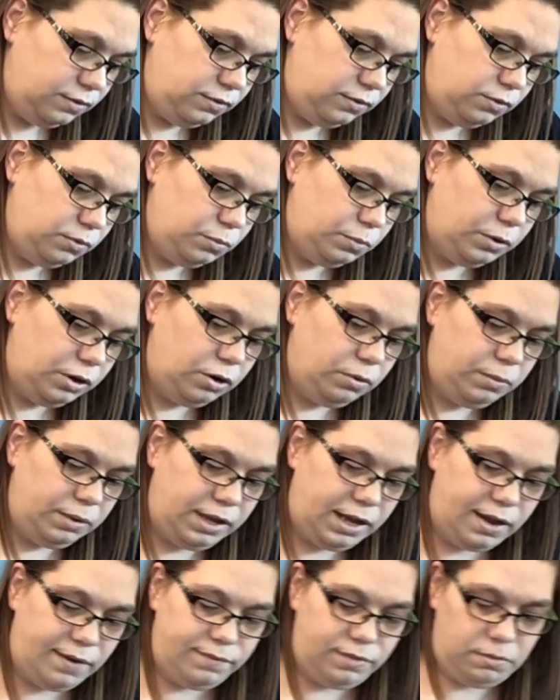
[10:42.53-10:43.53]
to where we
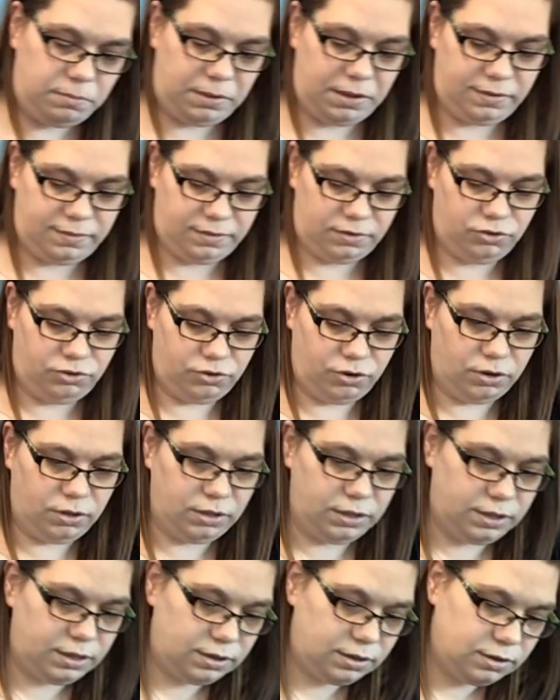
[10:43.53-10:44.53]
have the mason jar
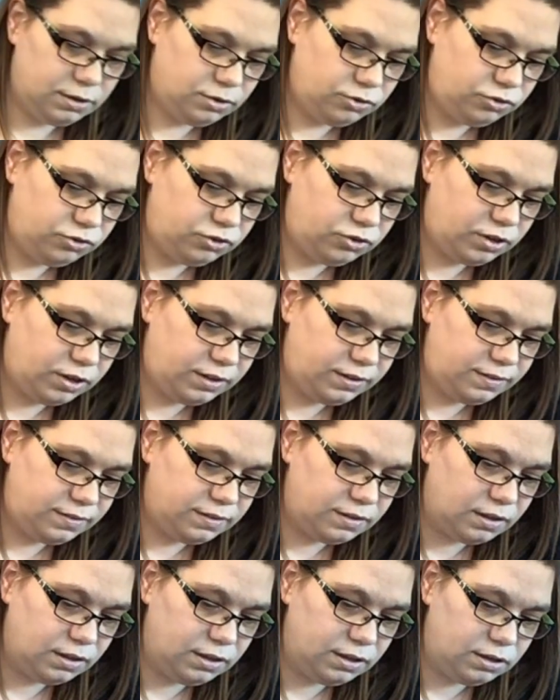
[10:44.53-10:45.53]
lid, just
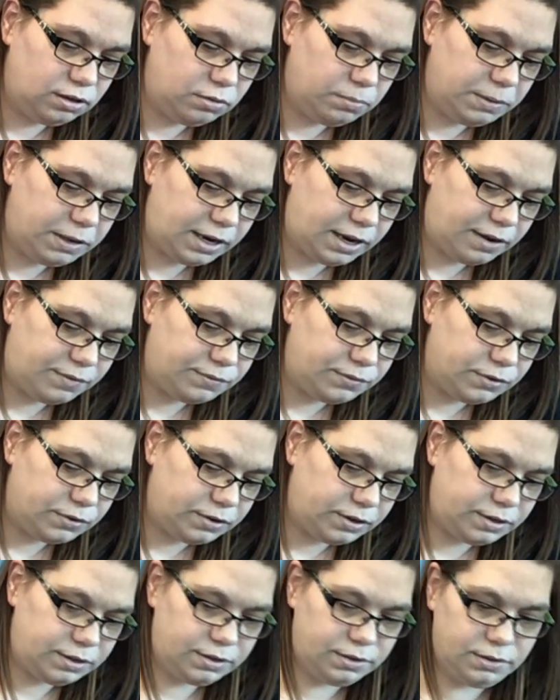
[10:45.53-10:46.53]
a little bit after
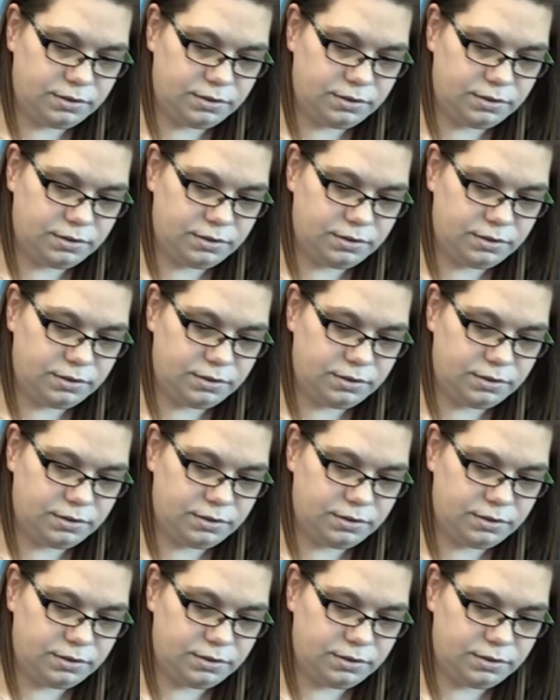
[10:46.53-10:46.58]
it.